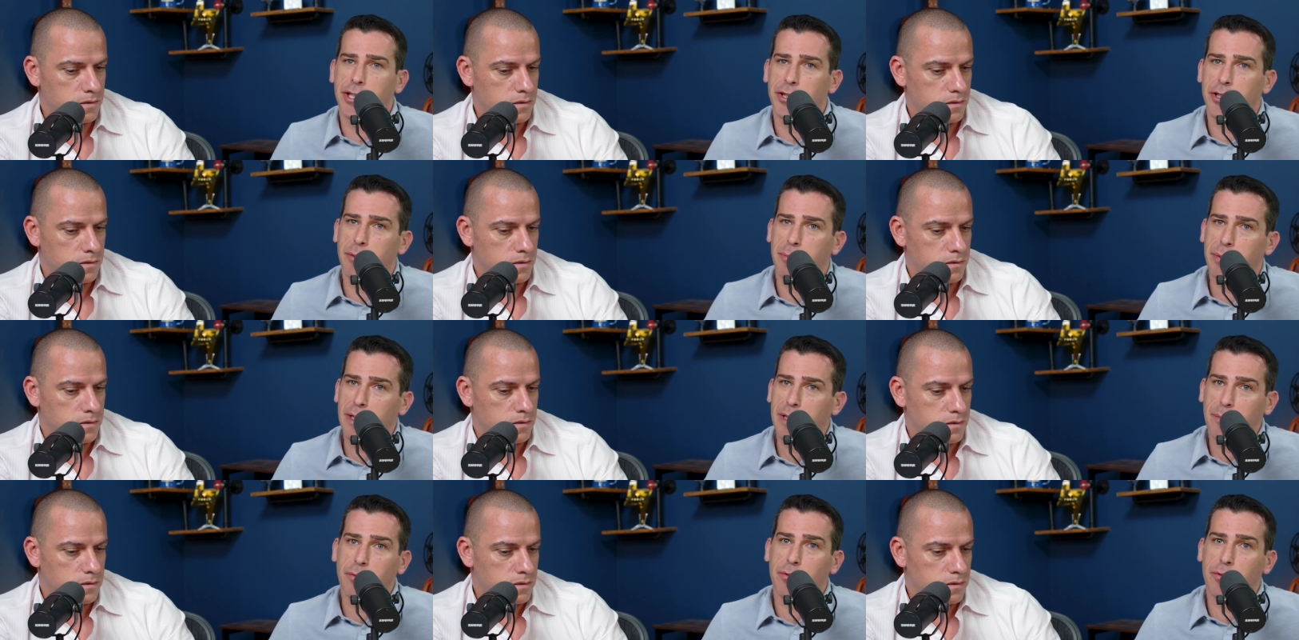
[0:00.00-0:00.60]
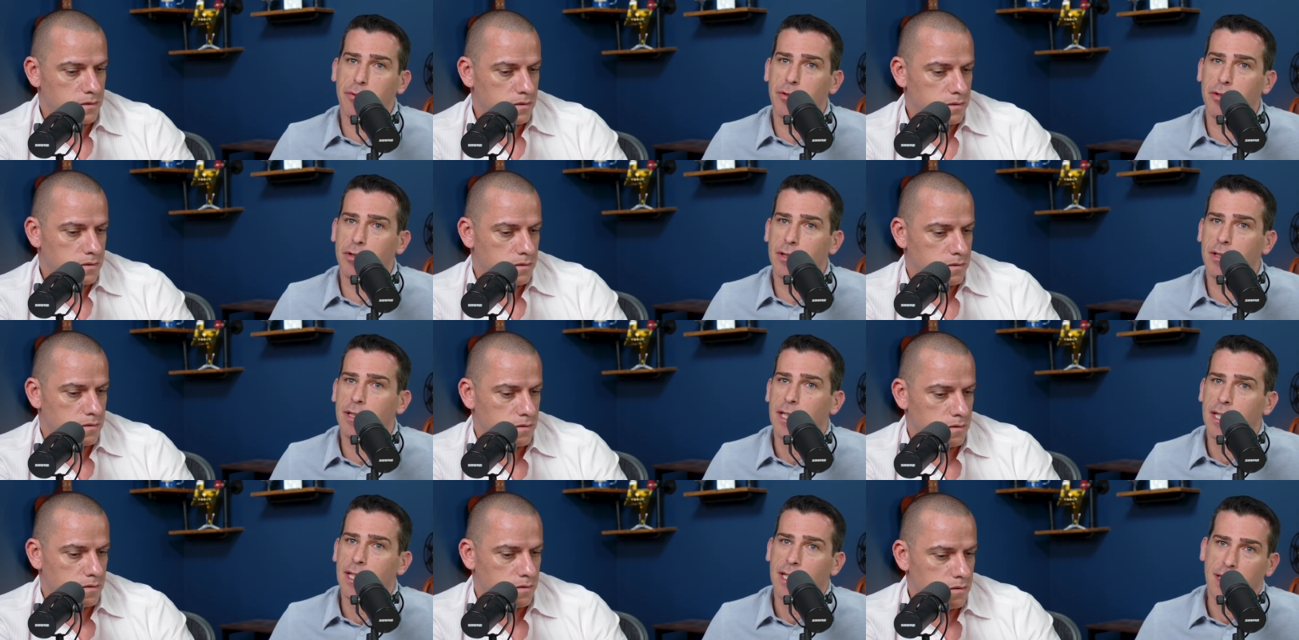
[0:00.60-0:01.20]
Speaker 1: to people,
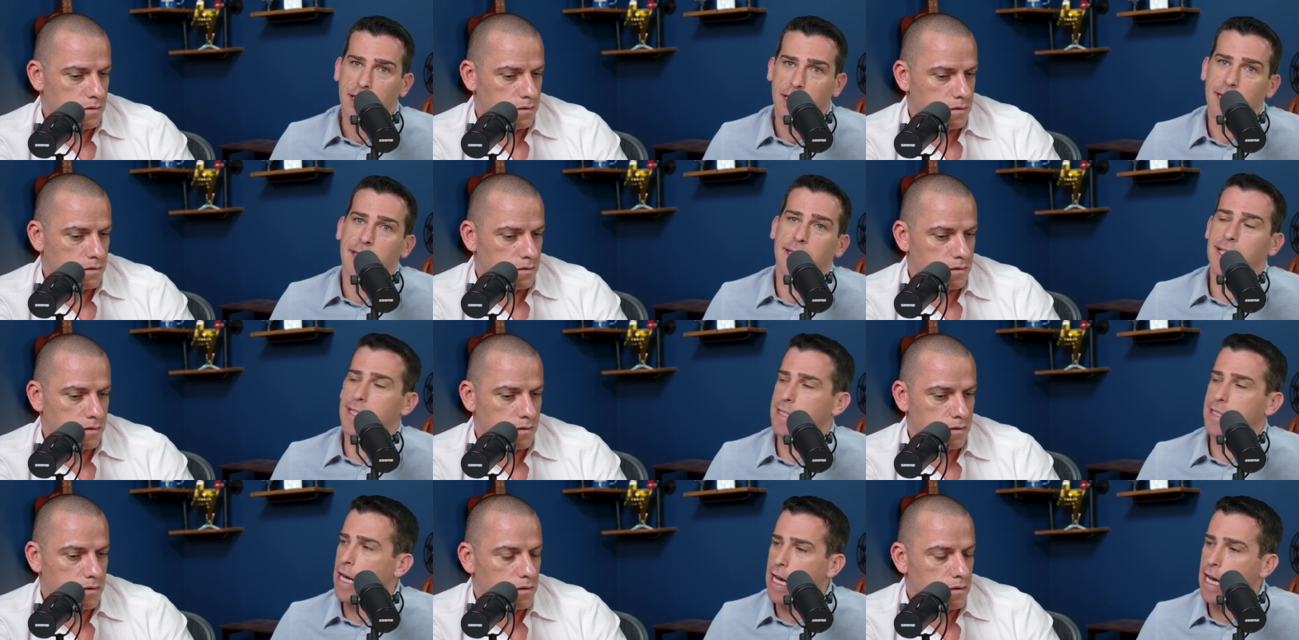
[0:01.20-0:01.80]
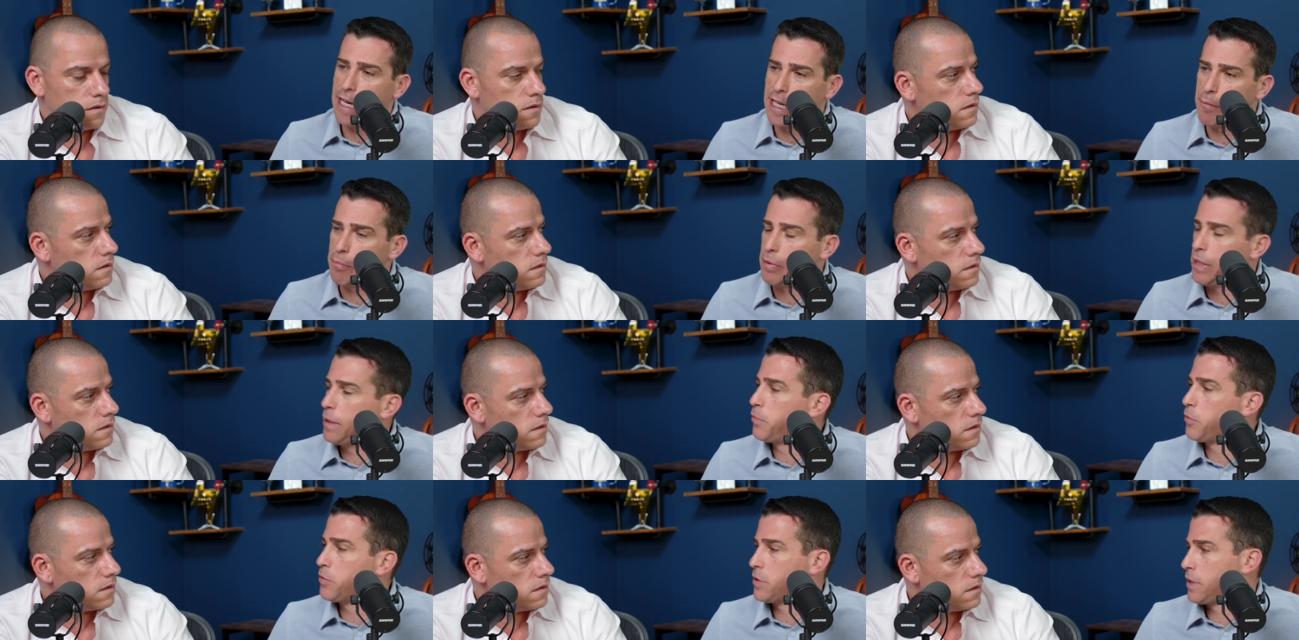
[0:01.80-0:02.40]
and they tie in
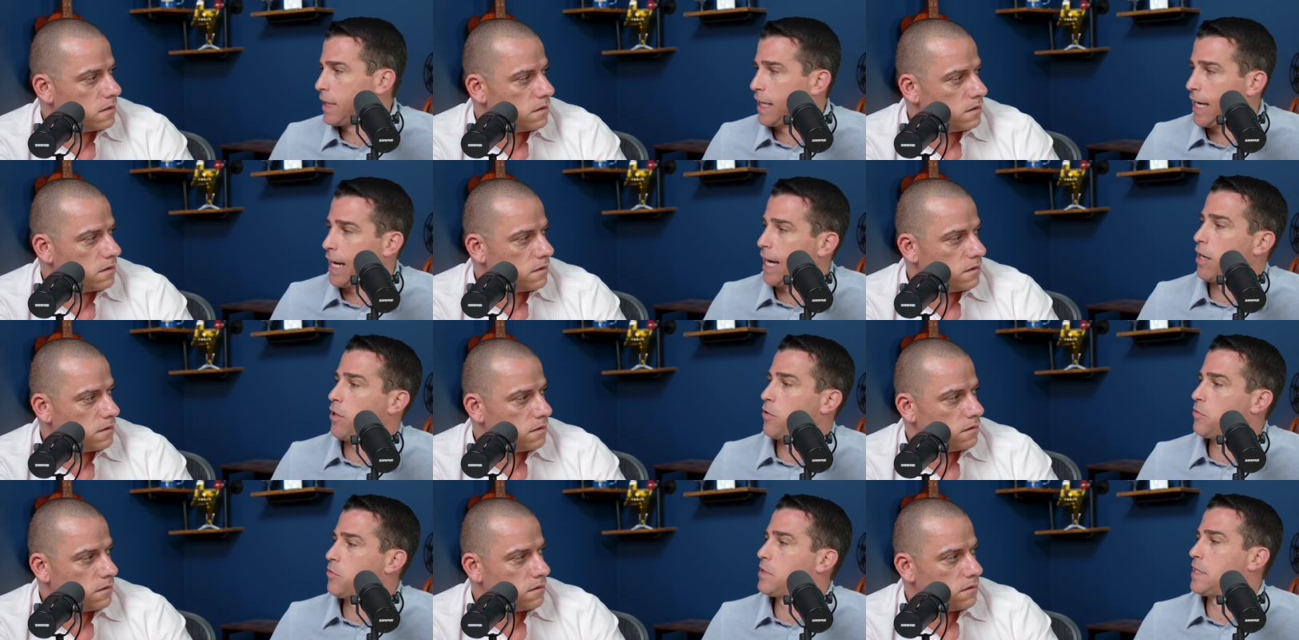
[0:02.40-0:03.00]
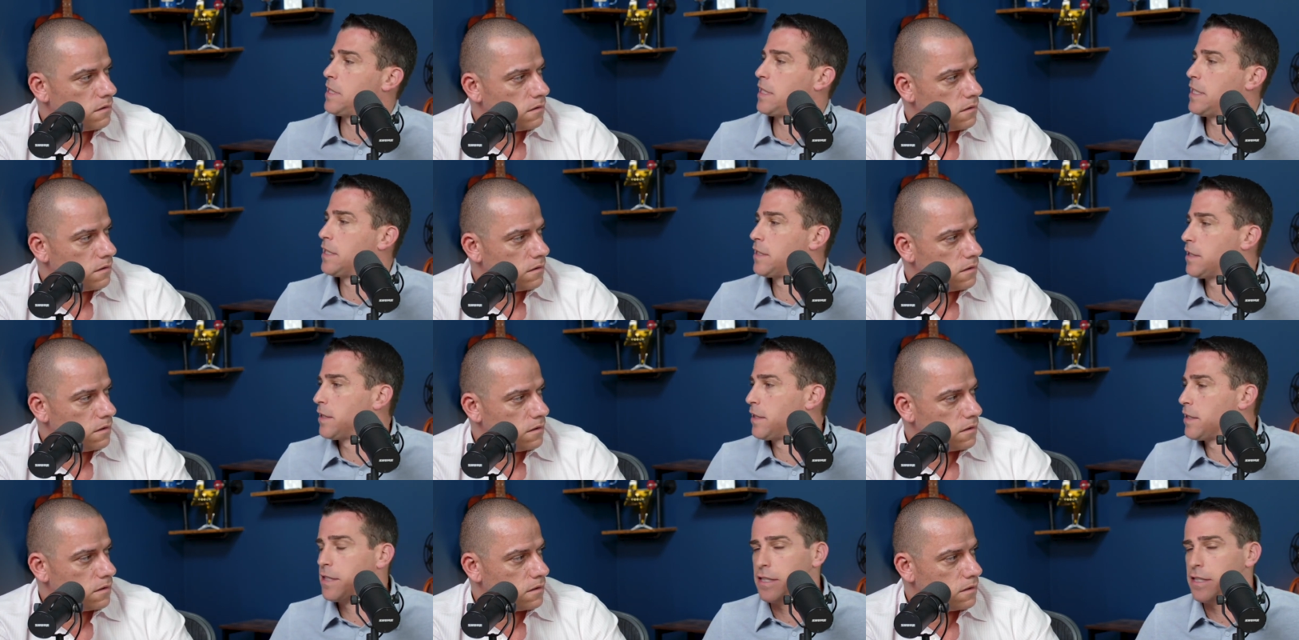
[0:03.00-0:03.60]
people's accounts into uh-huh.
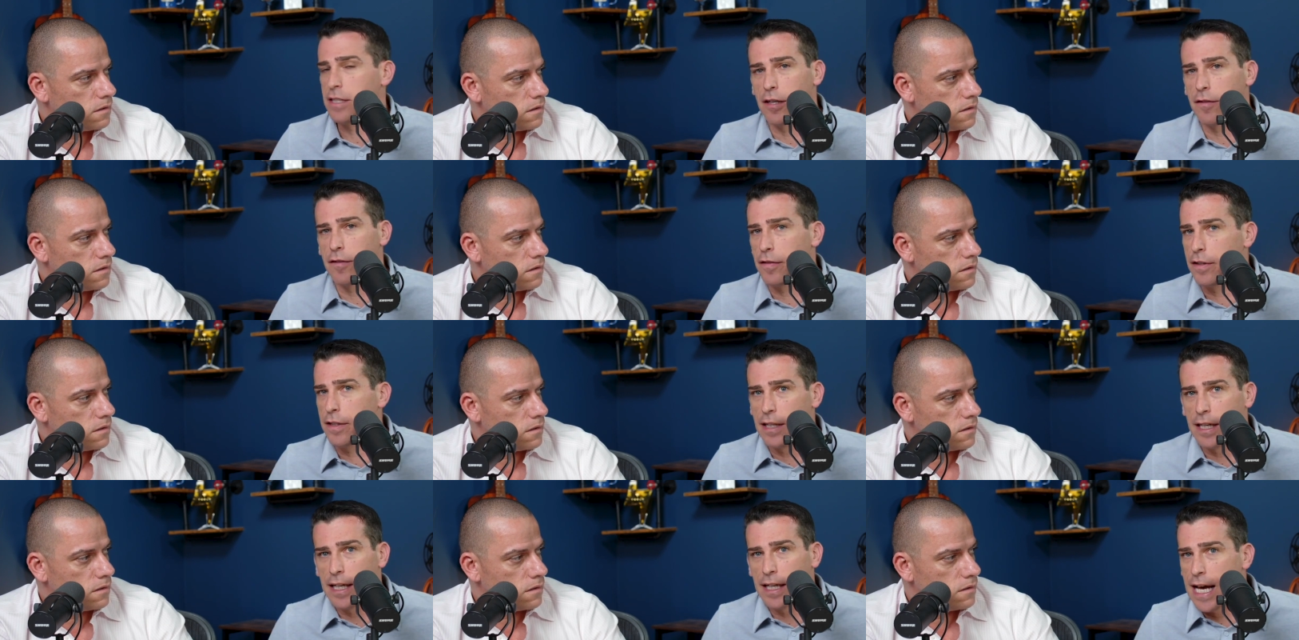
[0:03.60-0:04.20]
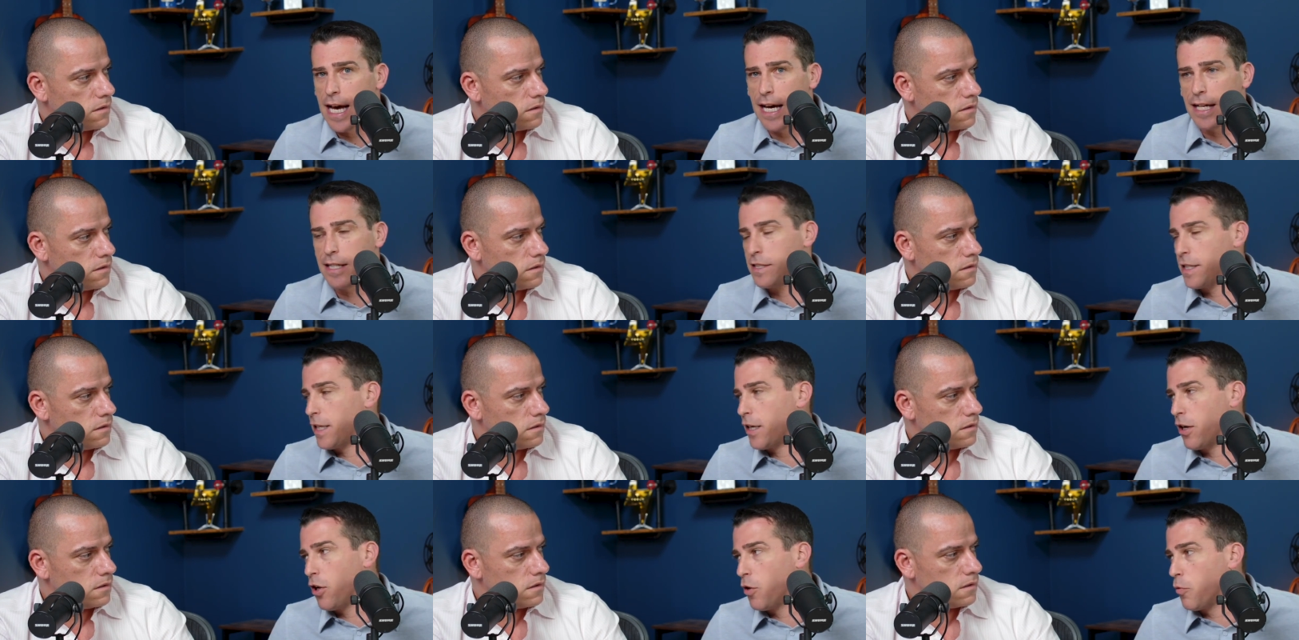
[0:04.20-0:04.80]
this stuff. And, and how does
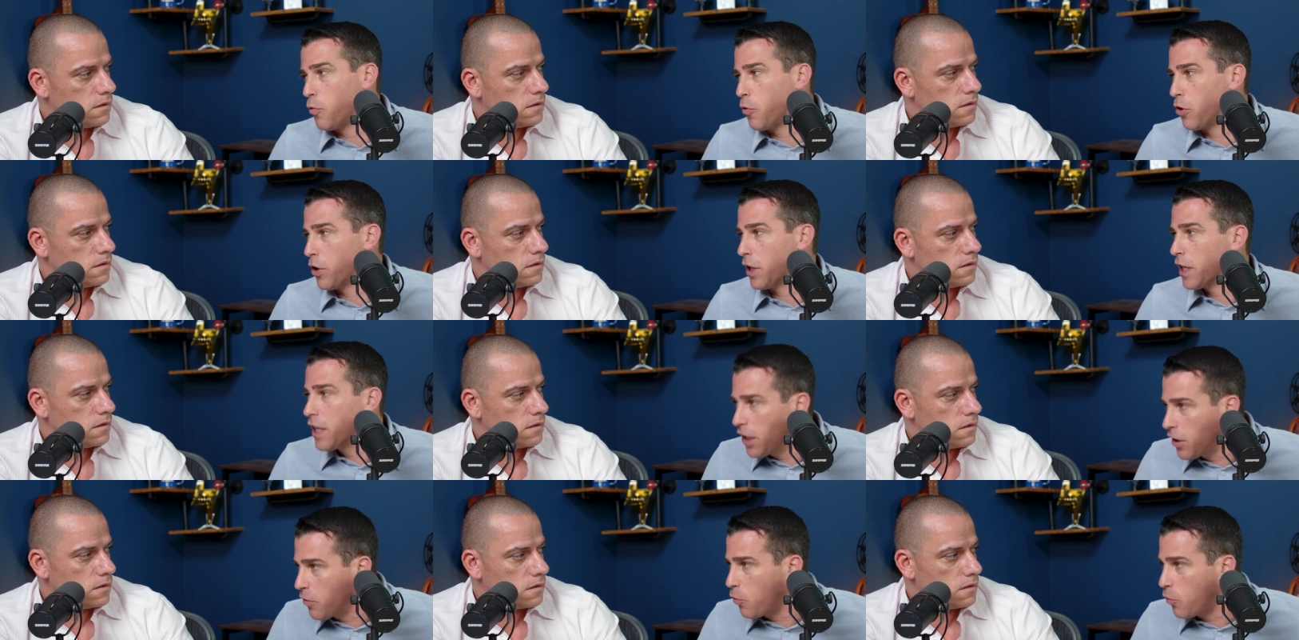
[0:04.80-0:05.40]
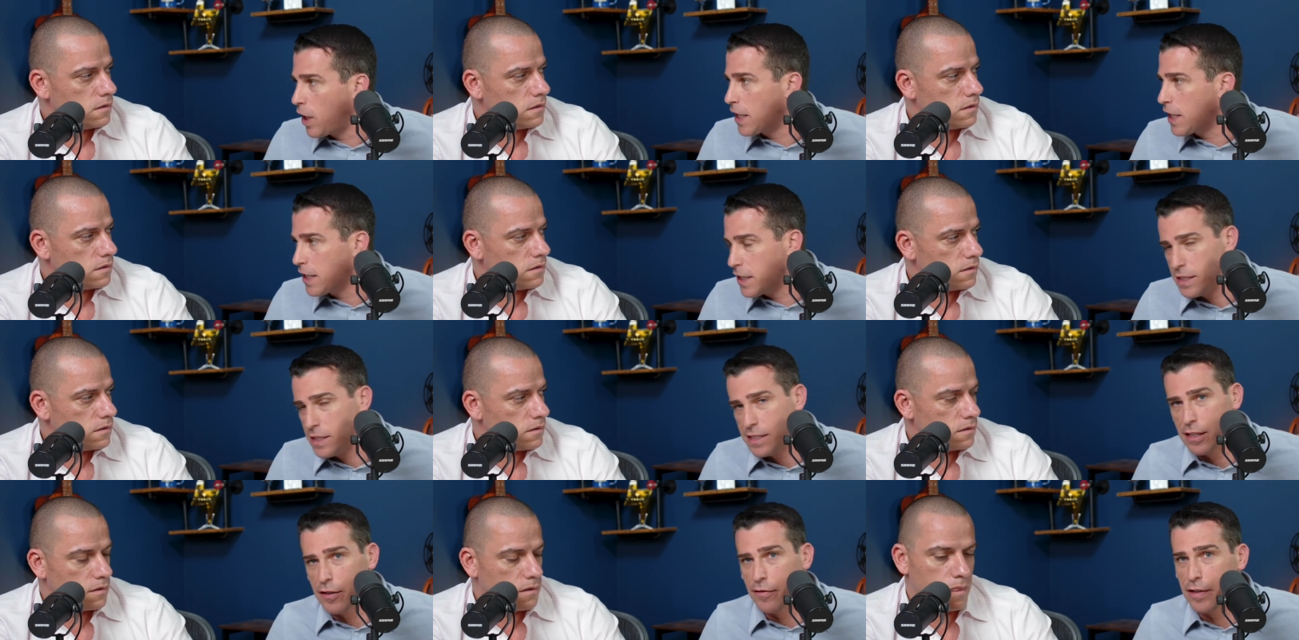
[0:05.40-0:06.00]
that all work and unwind
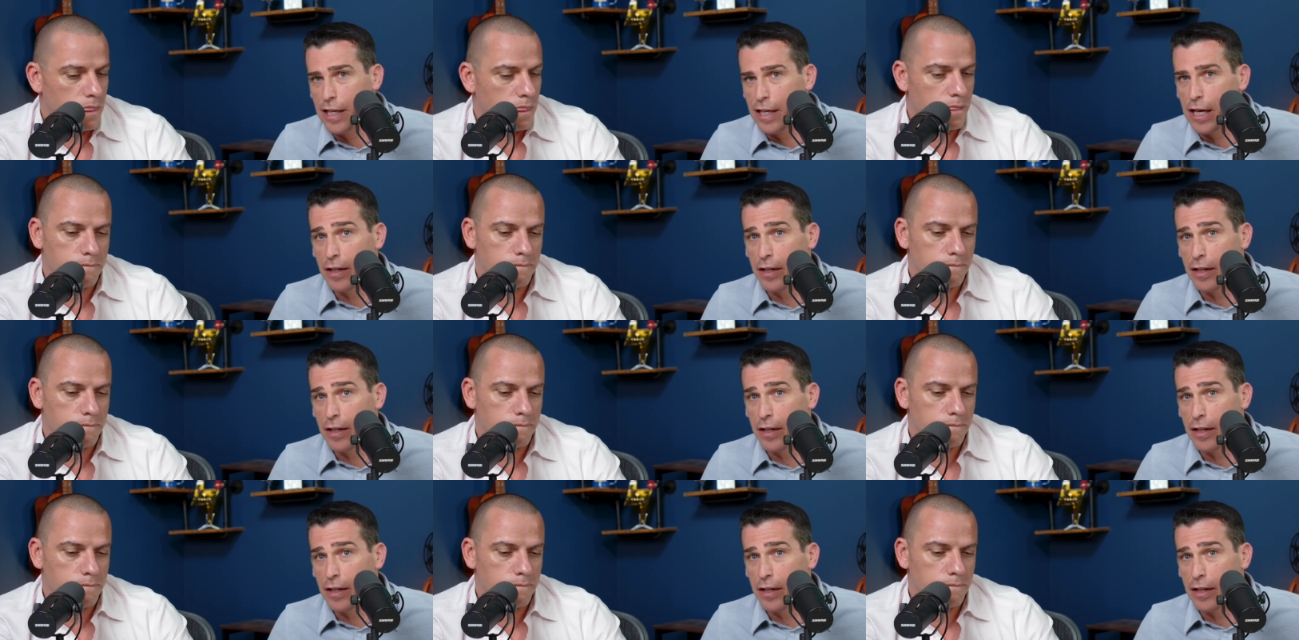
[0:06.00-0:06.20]
itself now?